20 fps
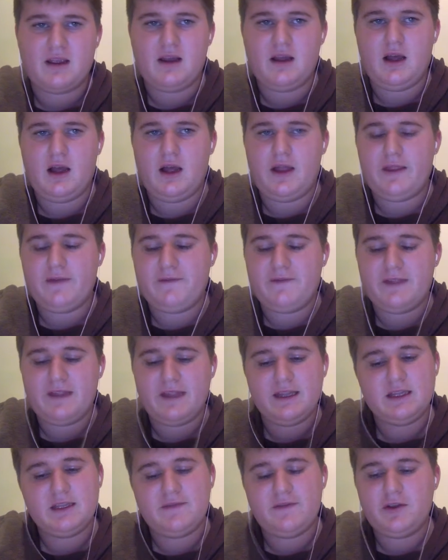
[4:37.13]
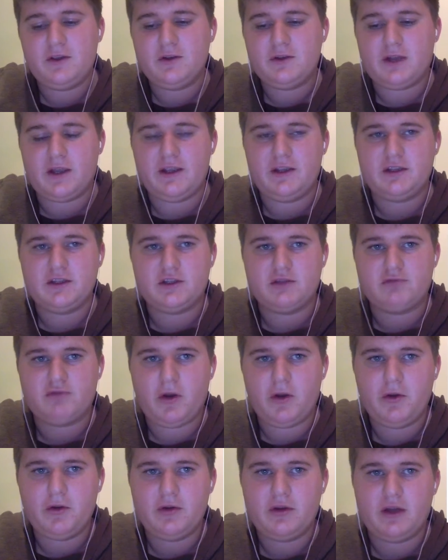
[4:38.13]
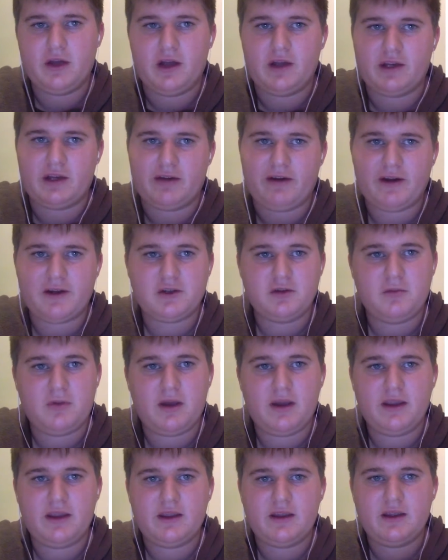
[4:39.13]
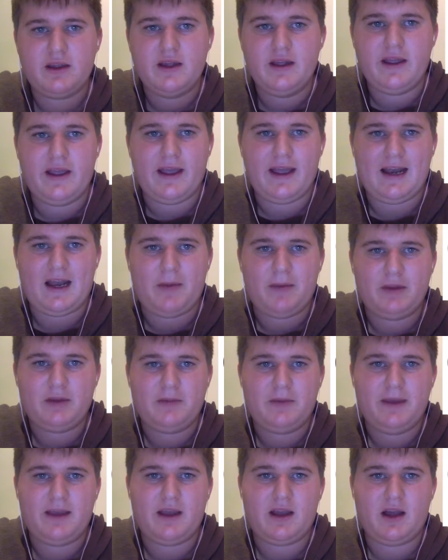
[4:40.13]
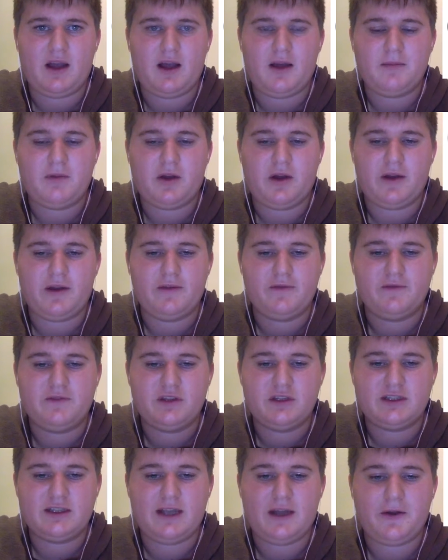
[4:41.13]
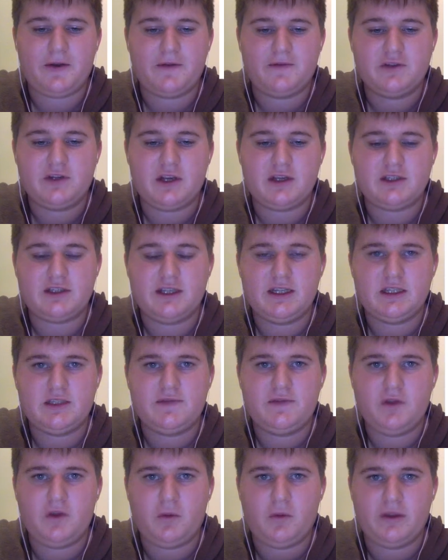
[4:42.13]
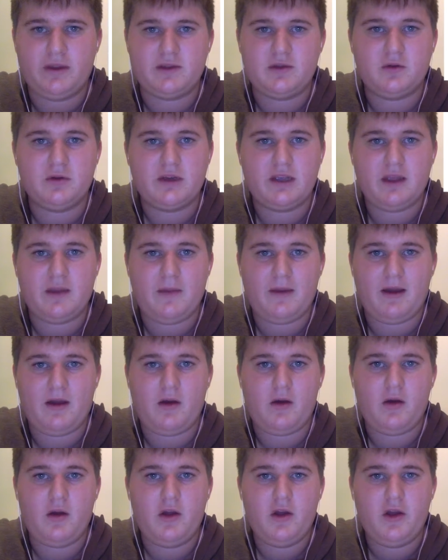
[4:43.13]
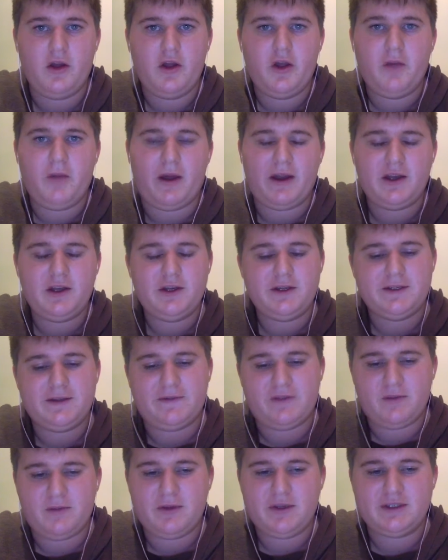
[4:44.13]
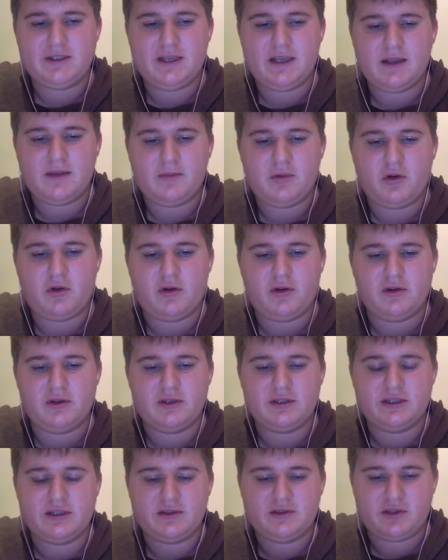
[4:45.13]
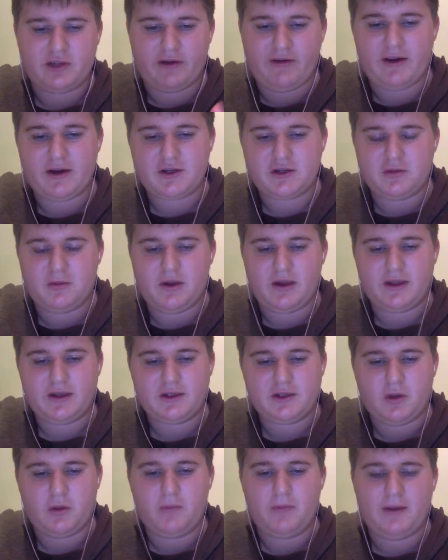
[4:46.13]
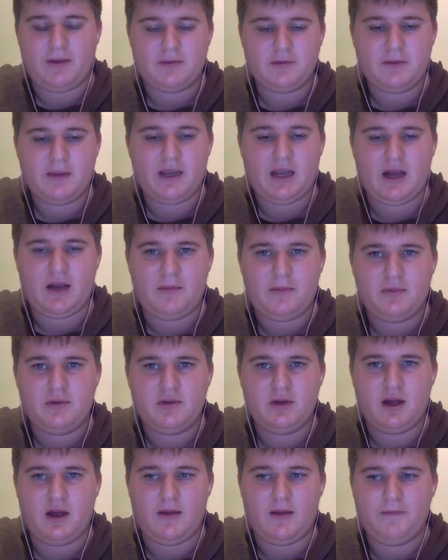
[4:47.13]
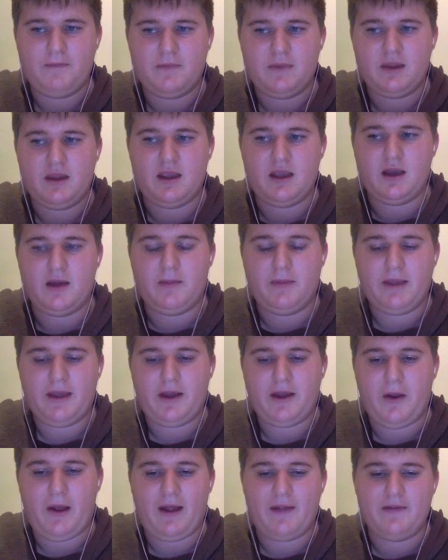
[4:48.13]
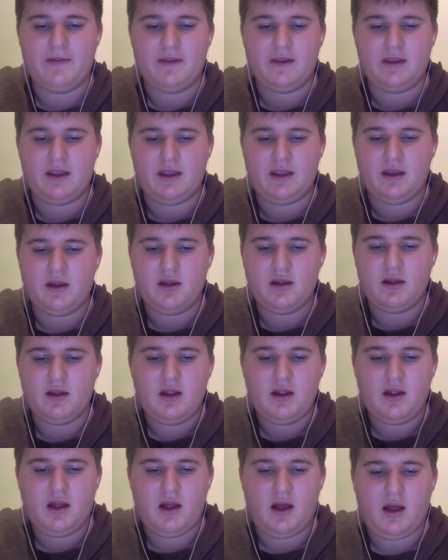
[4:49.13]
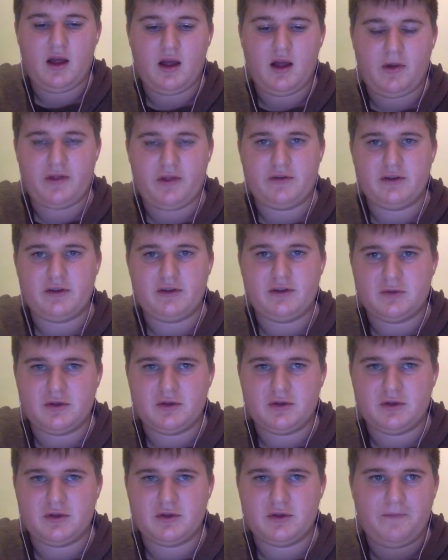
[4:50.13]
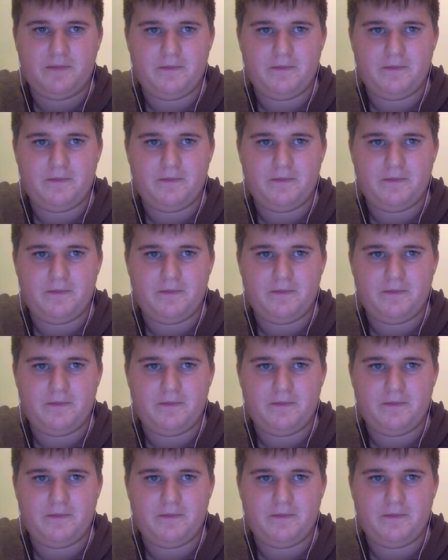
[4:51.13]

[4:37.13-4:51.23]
Then for the interviews, I used the Rode directional mic. It allowed me to pick up kind of the sound of just the interview, what they're talking about, but I didn't use it for the music because it's directional mic, so I wouldn't be able to pick up the piano and the other instrument as well.